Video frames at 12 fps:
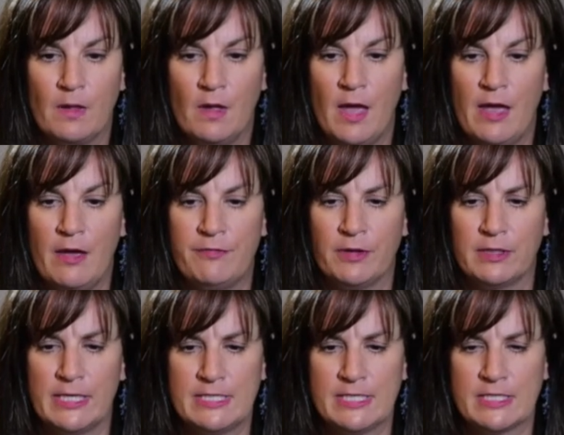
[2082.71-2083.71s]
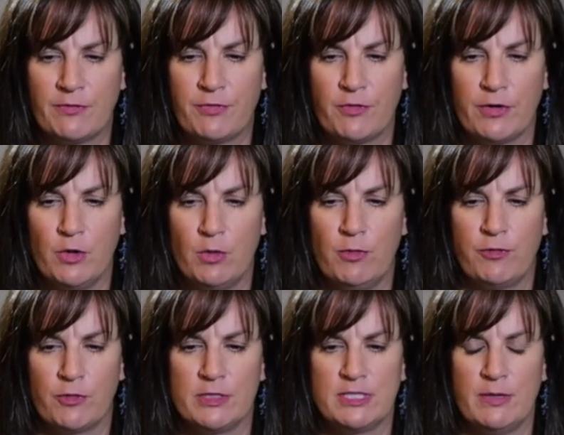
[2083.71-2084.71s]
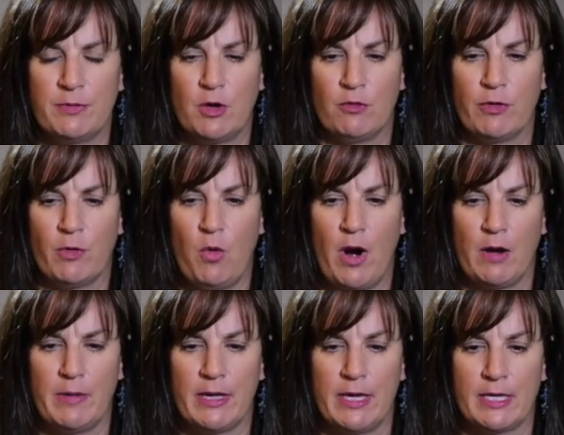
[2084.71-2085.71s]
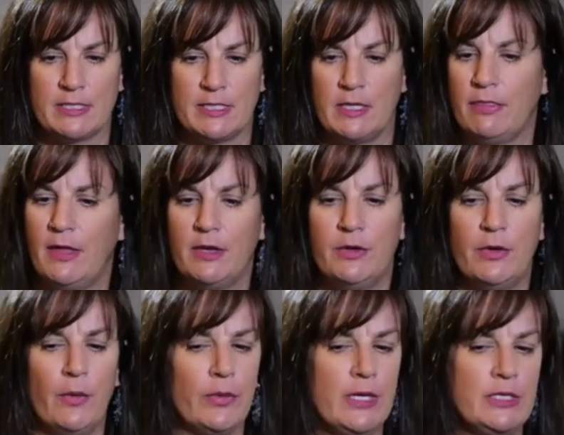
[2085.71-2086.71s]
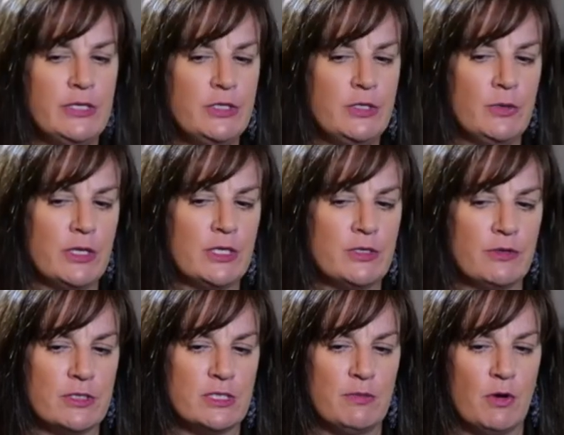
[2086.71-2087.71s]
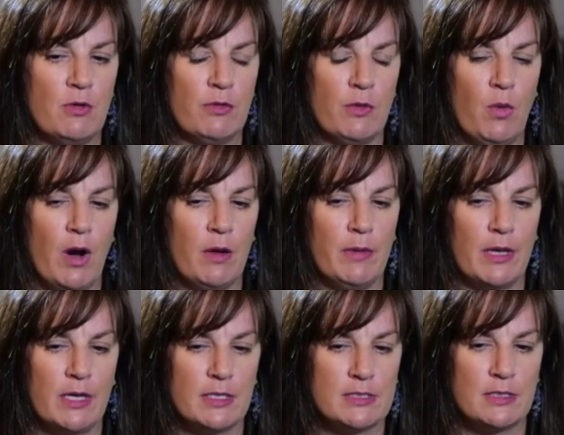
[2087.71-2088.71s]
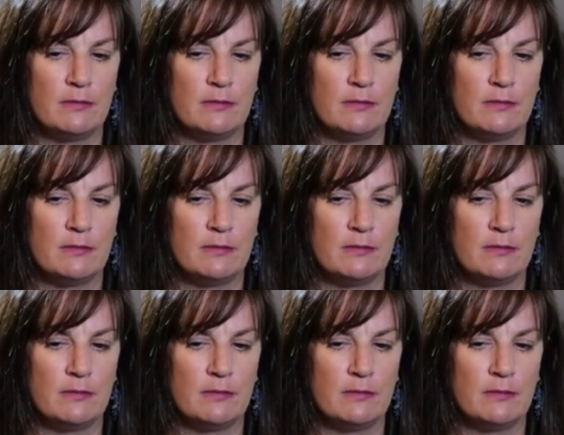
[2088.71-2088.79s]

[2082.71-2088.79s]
If a lease is up for renewal before the zip code requirement kicks in, then you don't need to do it until the zip code requirement kicks in.